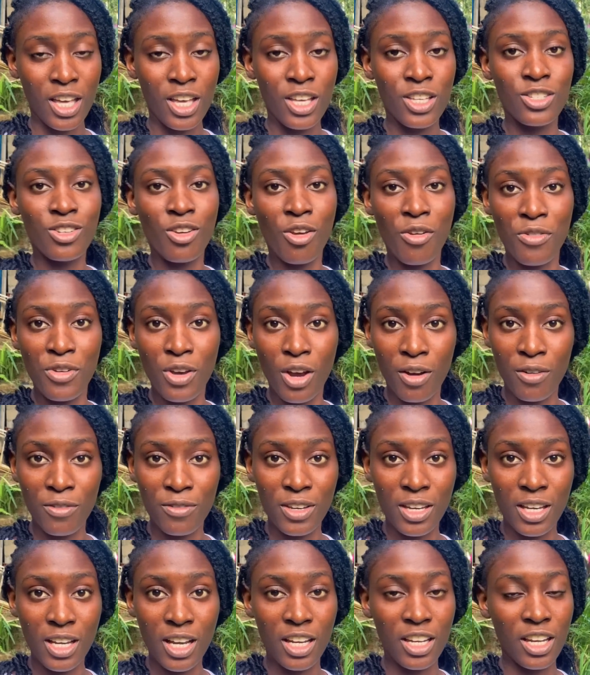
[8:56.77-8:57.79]
So if you're
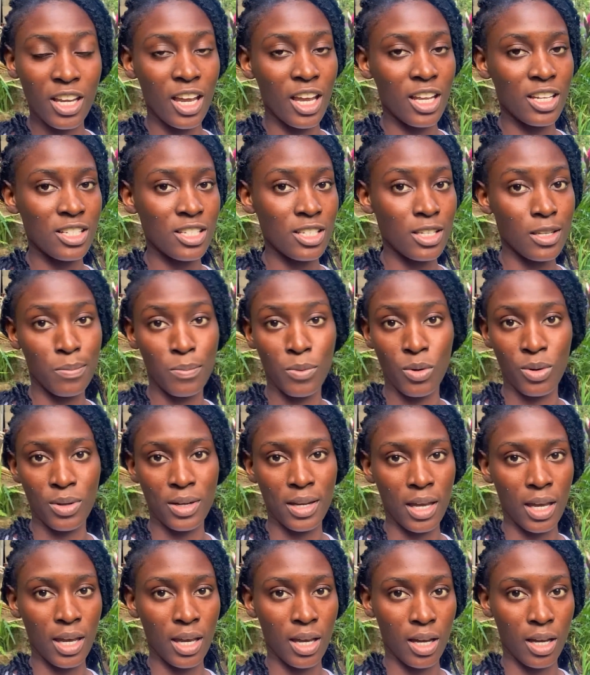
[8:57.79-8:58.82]
vegan, you can skip out
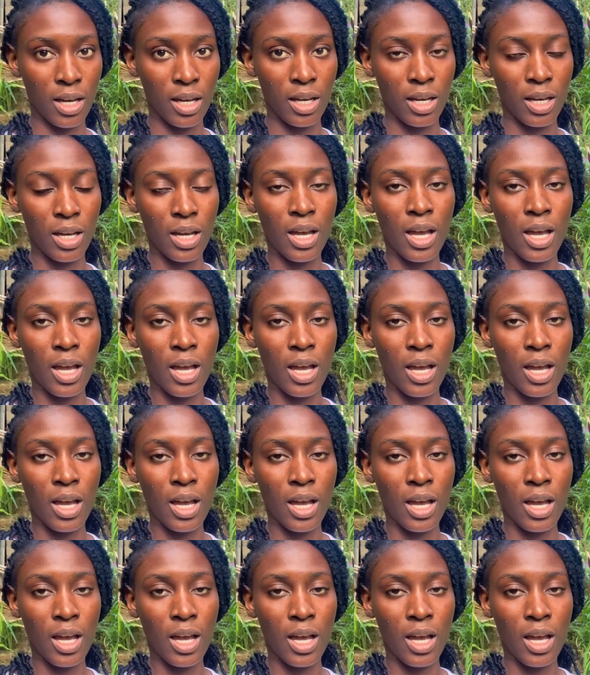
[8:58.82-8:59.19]
the egg.